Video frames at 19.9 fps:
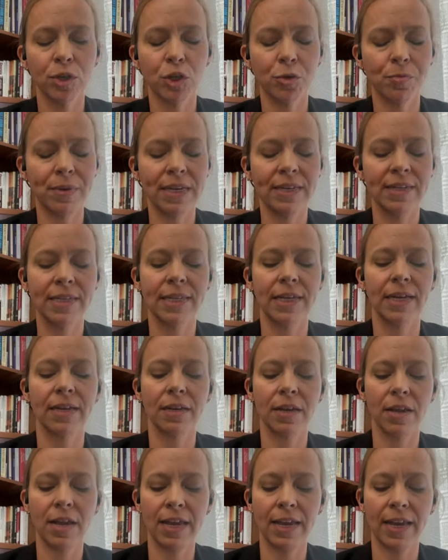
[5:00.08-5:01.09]
means that
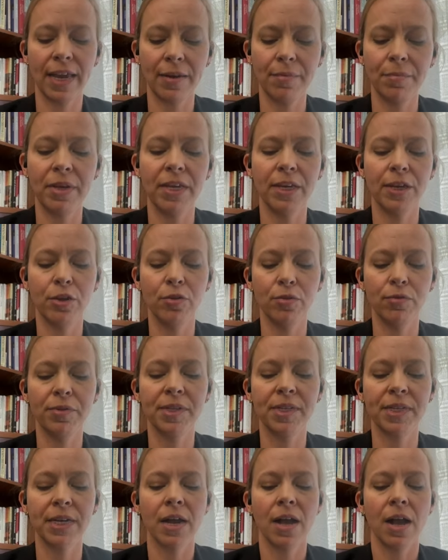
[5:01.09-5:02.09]
it can be
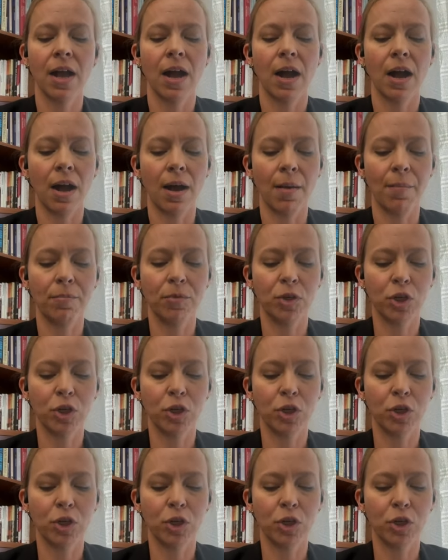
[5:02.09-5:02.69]
used um,